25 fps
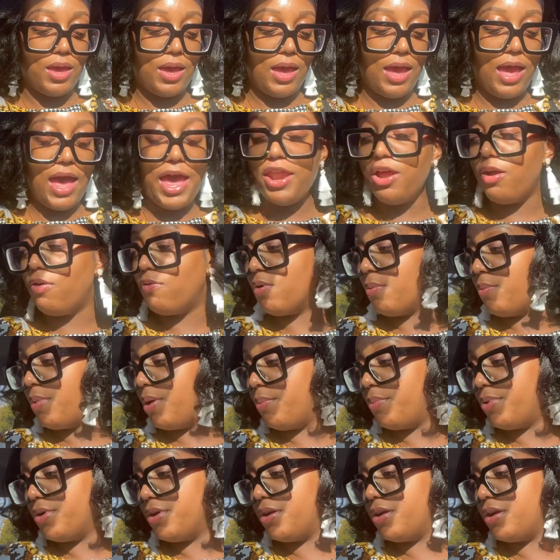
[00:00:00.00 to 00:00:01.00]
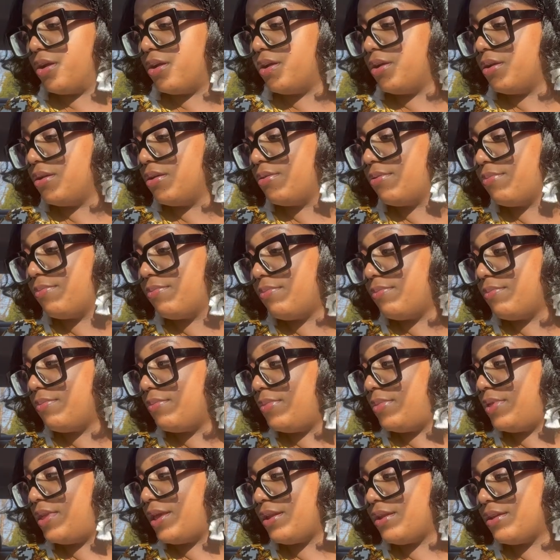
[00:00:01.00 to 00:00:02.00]
i don't remember
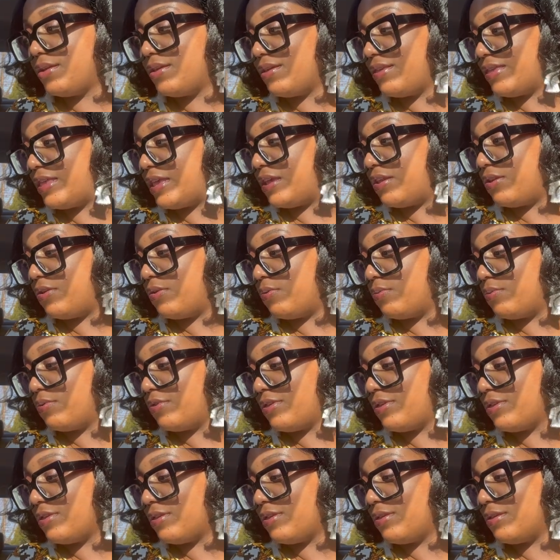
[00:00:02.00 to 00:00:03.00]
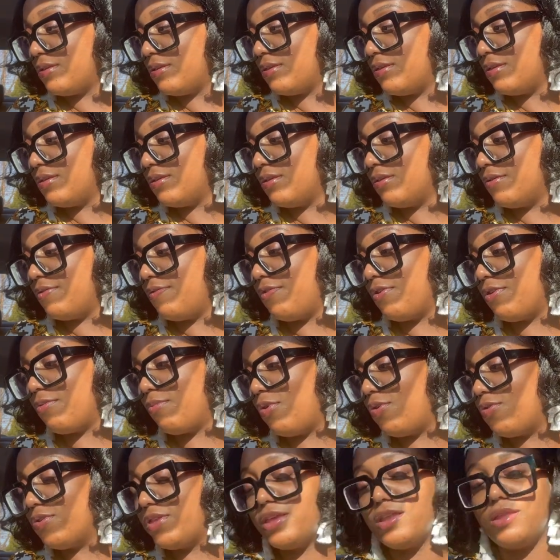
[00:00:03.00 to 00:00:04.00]
none of the scent notes for
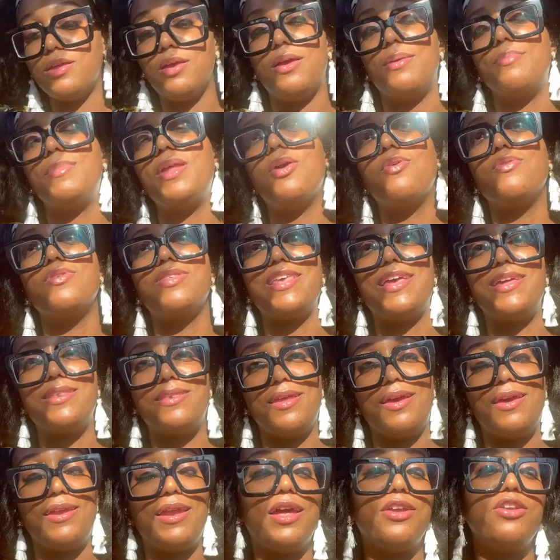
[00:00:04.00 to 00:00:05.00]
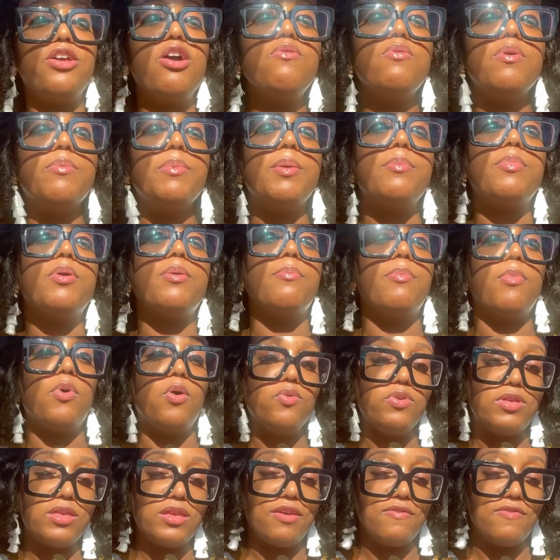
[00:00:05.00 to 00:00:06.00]
most of, i'm not gonna say none i don't remember
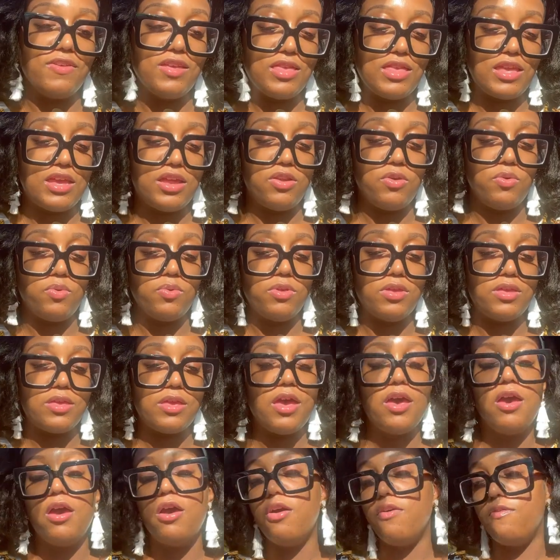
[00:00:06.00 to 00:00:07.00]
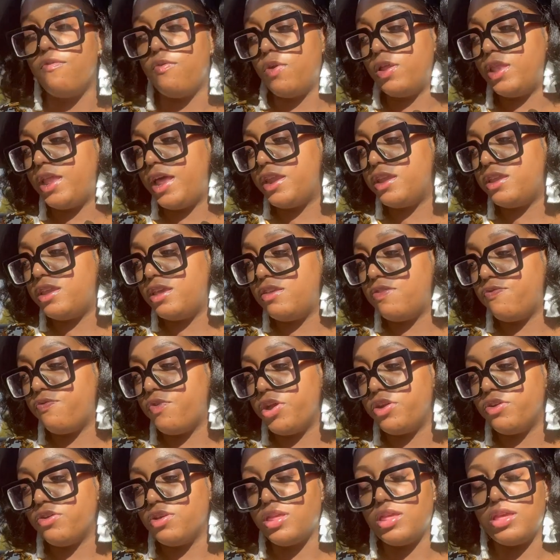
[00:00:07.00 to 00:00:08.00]
most of the scent notes for a lot of these
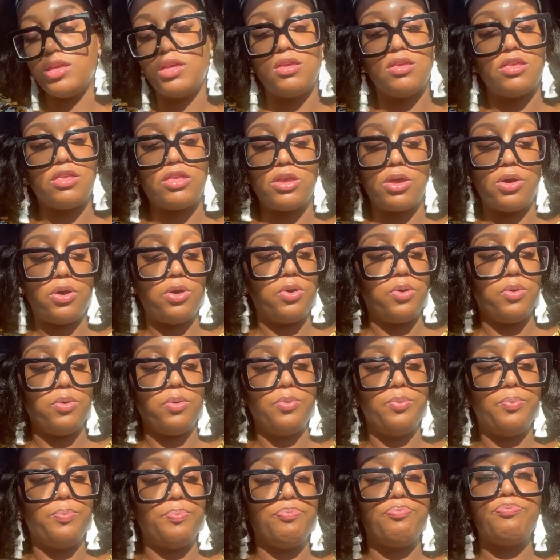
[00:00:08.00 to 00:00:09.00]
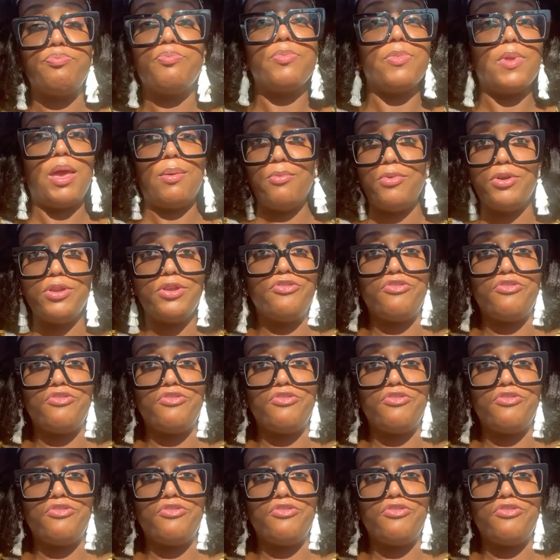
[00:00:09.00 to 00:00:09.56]
fragrances so i'm gonna